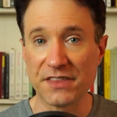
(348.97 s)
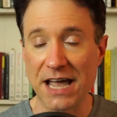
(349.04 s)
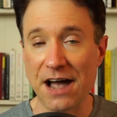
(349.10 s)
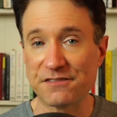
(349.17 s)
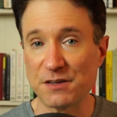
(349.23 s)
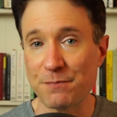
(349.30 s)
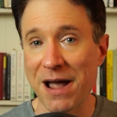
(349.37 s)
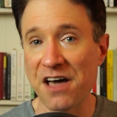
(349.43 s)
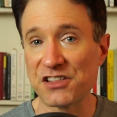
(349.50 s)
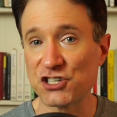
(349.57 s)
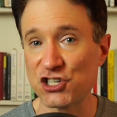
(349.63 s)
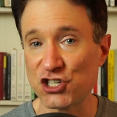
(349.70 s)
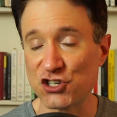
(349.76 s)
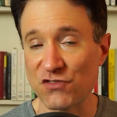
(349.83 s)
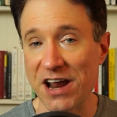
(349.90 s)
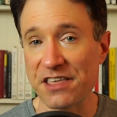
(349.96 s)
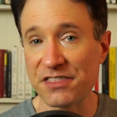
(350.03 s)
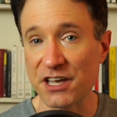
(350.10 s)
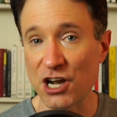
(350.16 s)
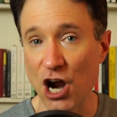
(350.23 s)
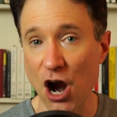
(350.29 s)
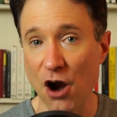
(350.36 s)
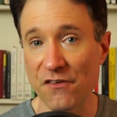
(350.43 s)
They have to balance strength
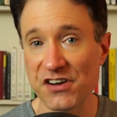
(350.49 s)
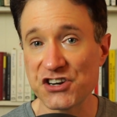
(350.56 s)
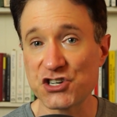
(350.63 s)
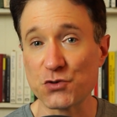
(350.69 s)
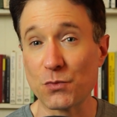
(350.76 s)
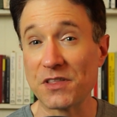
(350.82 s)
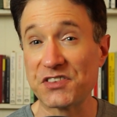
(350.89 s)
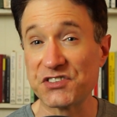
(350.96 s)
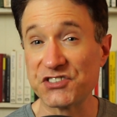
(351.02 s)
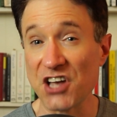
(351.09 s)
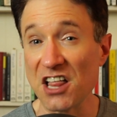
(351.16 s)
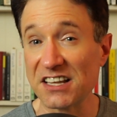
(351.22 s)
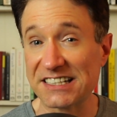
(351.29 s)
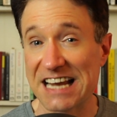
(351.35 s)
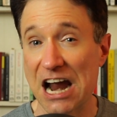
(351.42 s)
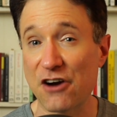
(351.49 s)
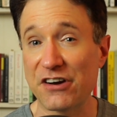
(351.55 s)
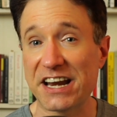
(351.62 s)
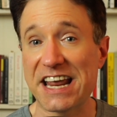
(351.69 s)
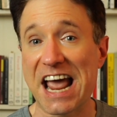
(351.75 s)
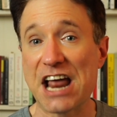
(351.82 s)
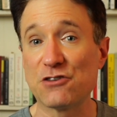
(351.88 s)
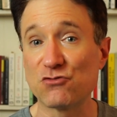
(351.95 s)
and courage with
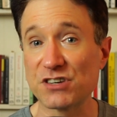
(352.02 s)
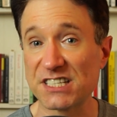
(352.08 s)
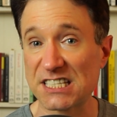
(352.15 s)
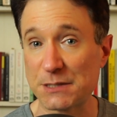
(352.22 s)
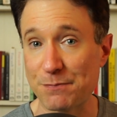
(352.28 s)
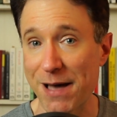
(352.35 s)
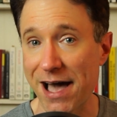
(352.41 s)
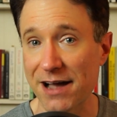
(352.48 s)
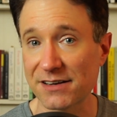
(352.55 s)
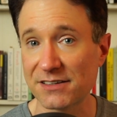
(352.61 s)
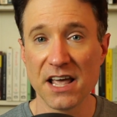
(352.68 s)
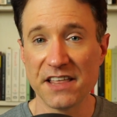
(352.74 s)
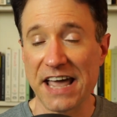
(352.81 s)
solidarity and respect.